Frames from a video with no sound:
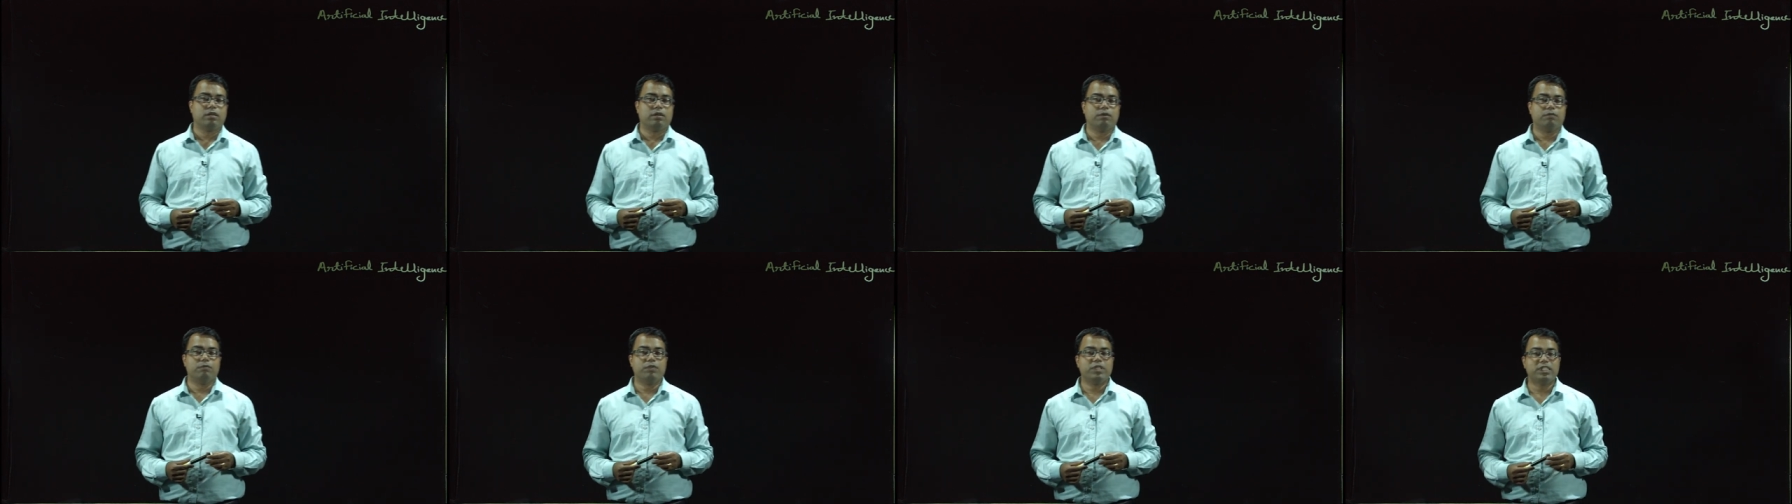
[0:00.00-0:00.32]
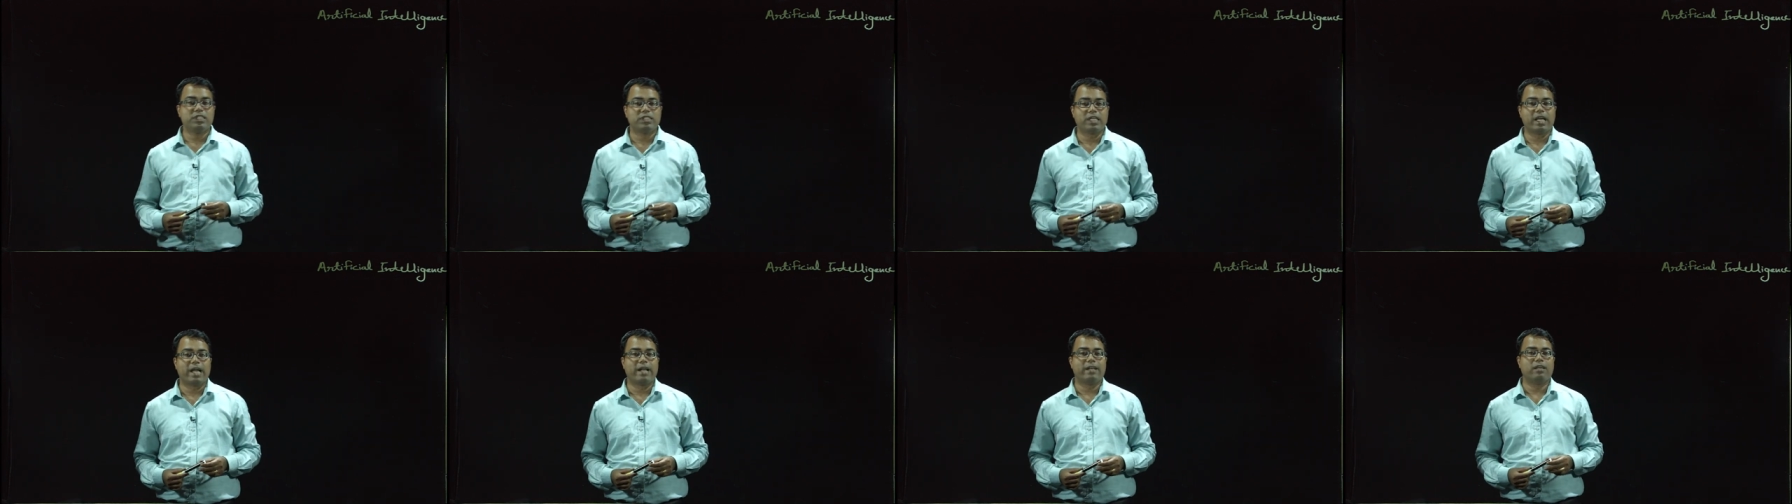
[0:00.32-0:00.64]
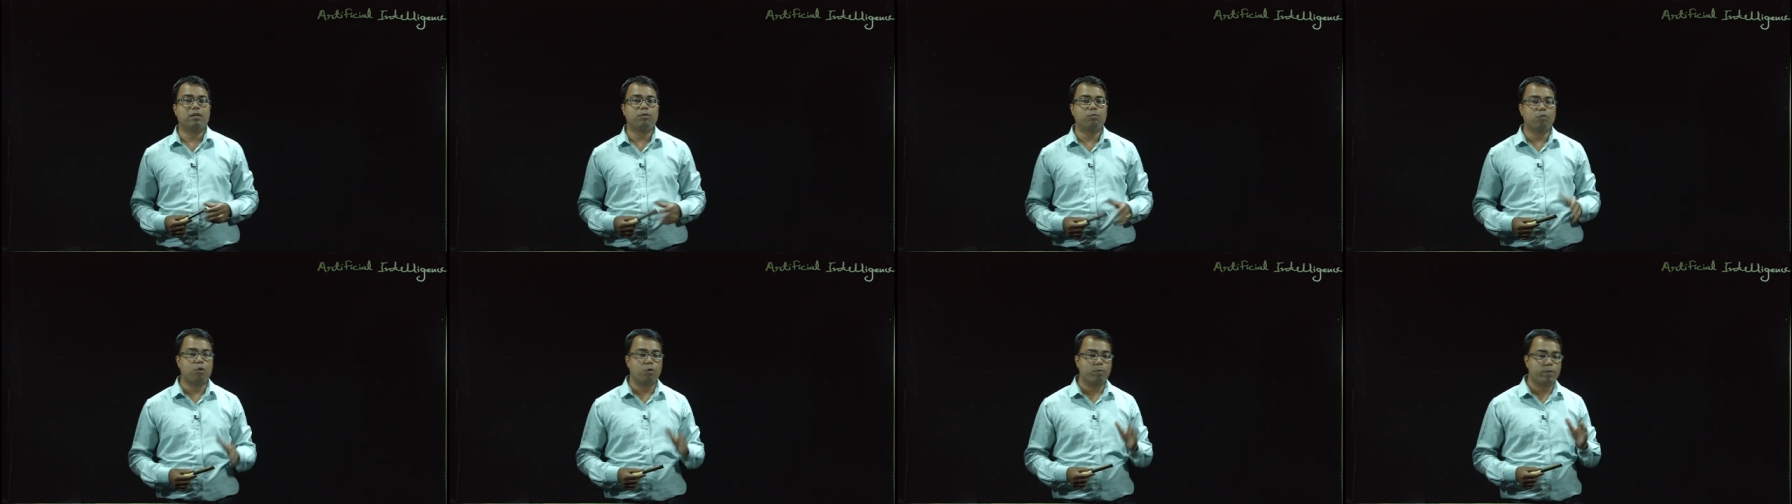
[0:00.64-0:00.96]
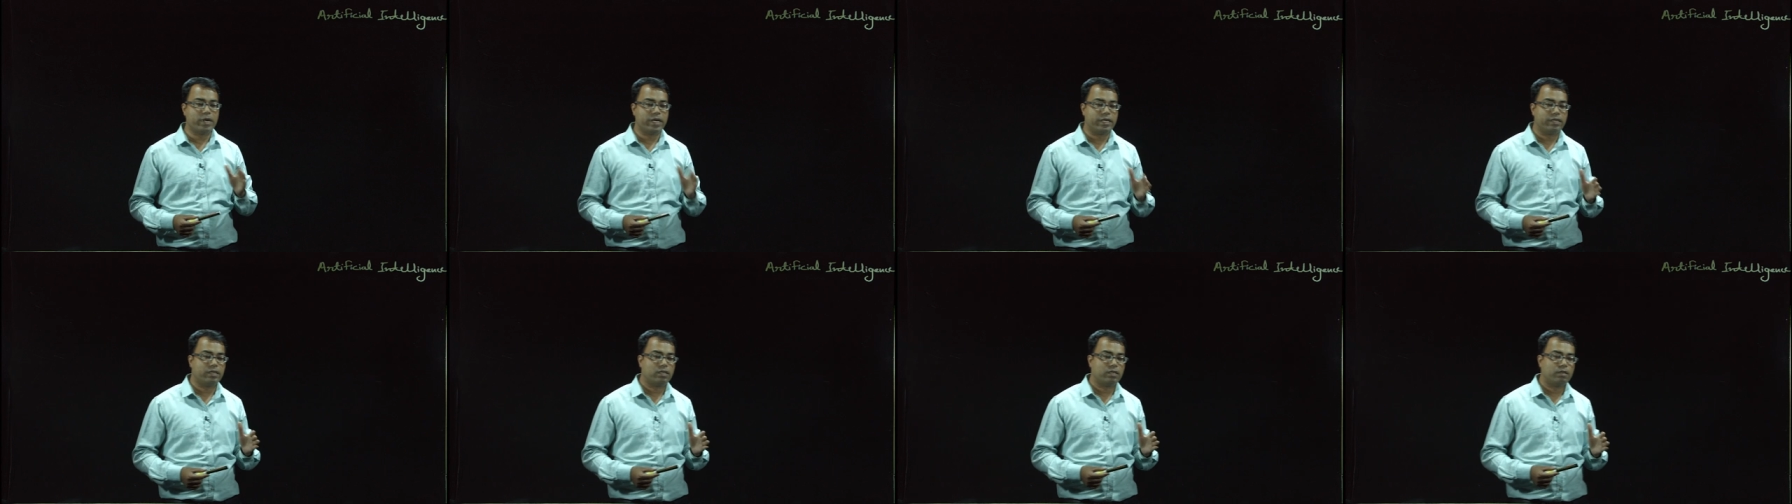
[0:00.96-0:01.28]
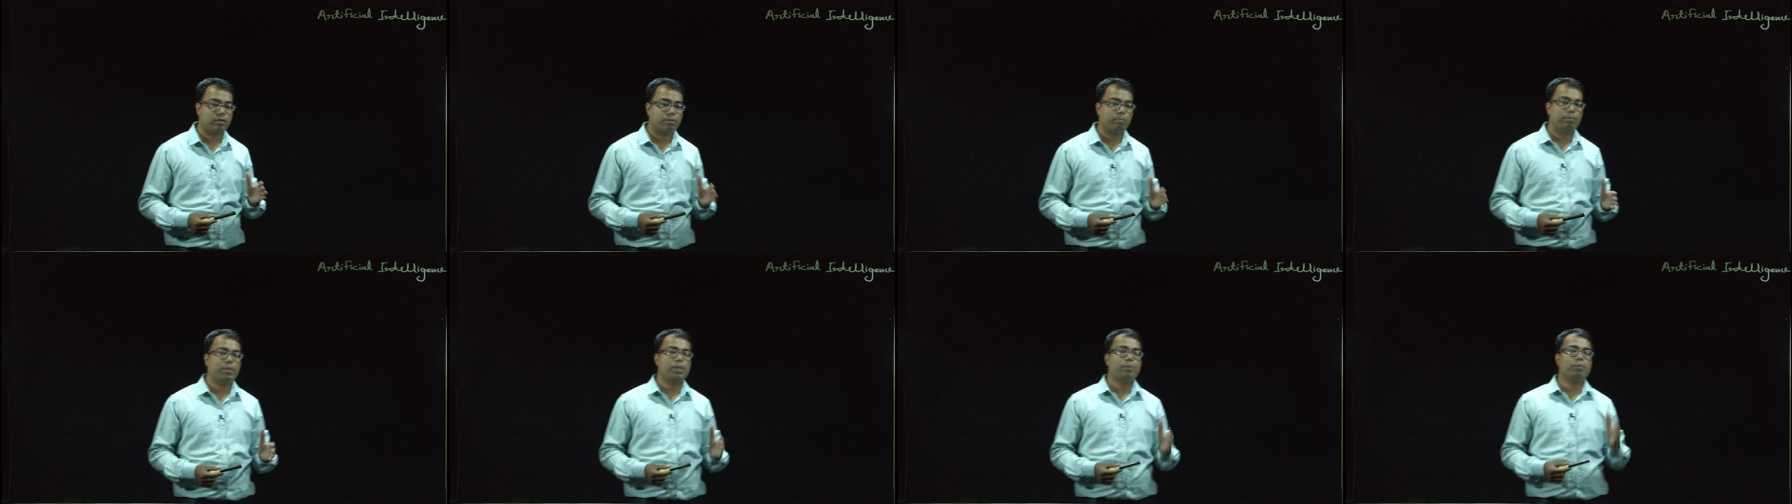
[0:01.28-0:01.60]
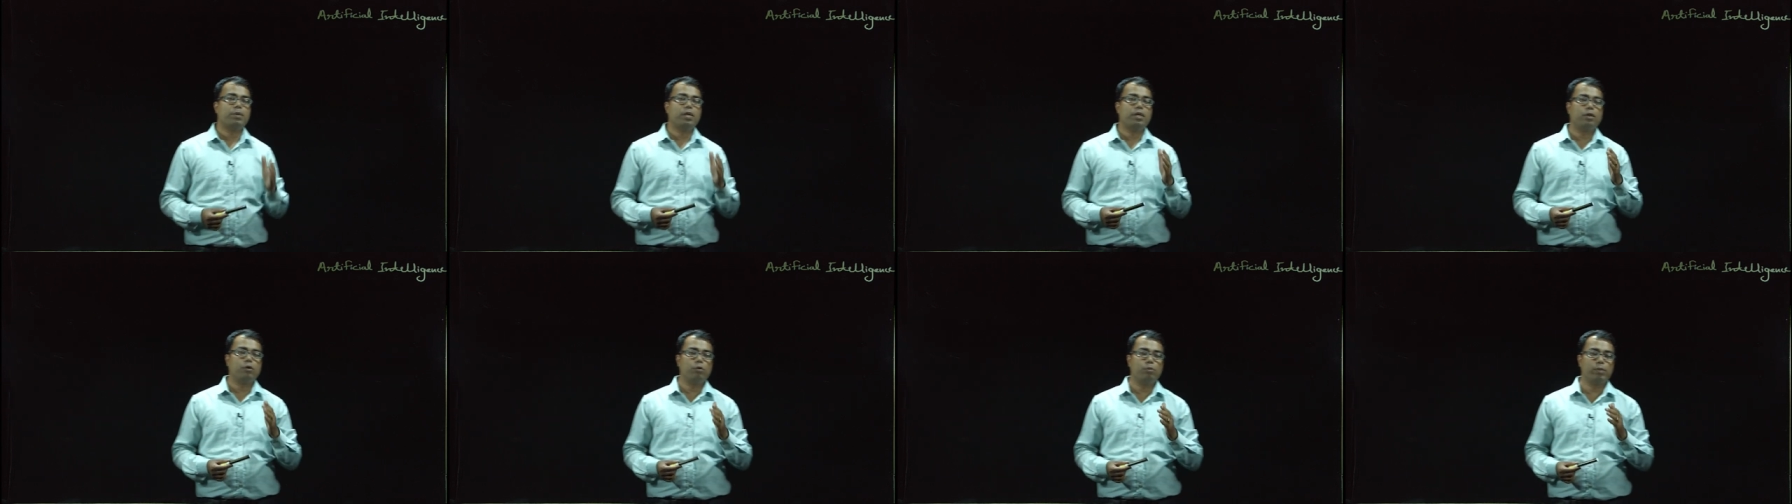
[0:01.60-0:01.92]
which at the moment
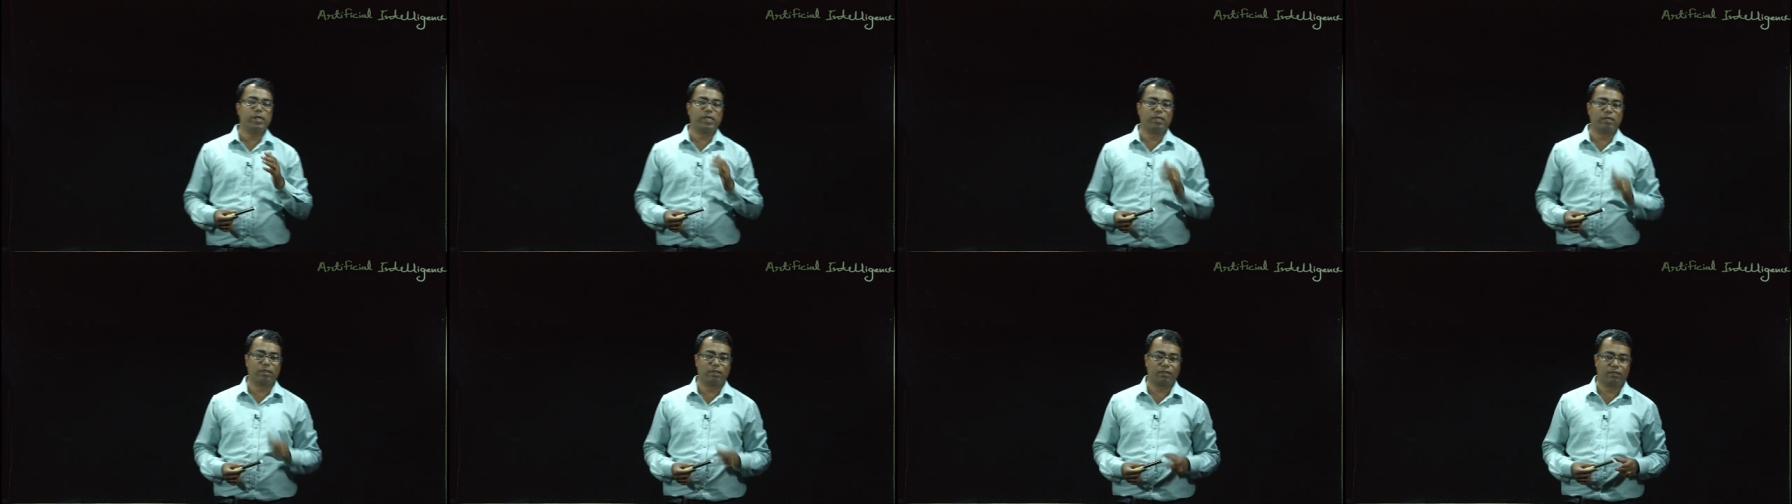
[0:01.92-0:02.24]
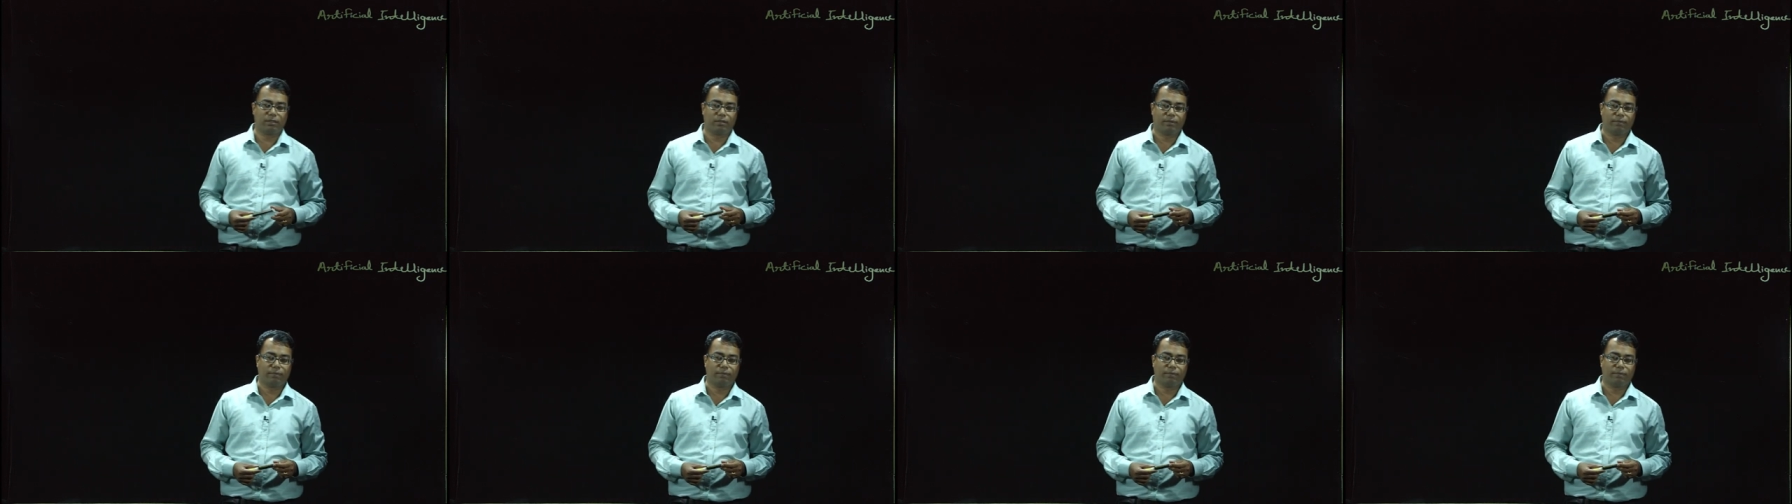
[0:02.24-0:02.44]
people do better.